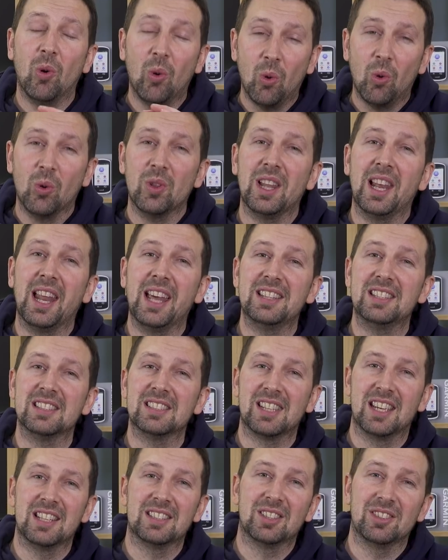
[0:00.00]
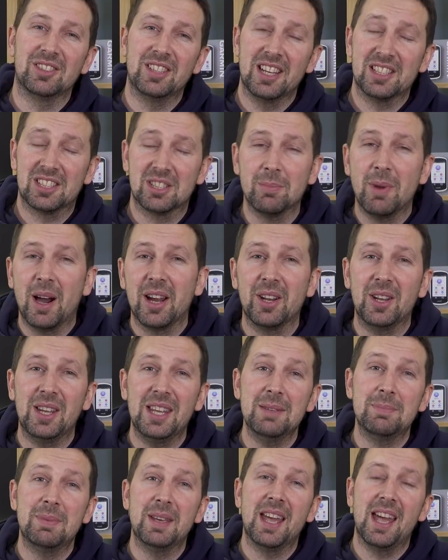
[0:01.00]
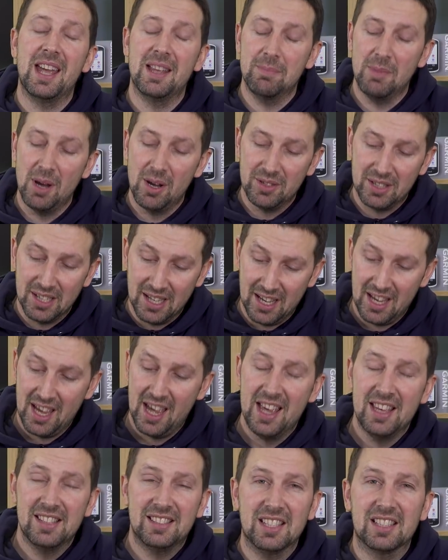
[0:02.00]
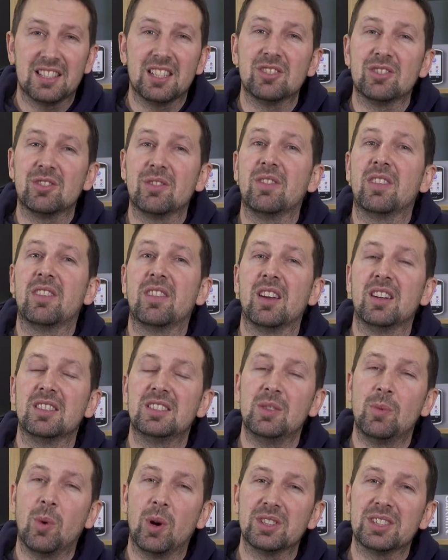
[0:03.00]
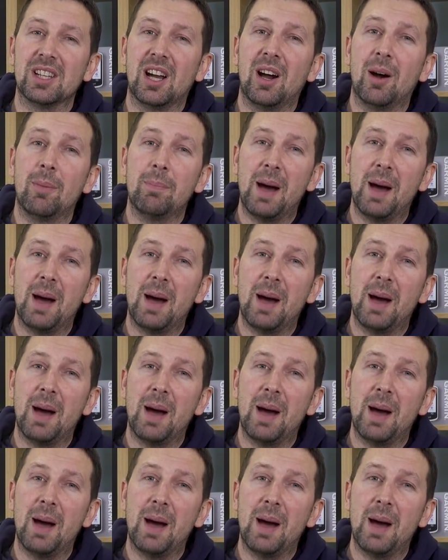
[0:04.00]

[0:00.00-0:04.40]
all the latest kit on there. Shimano E P eight motor, six hundred thirty watt hour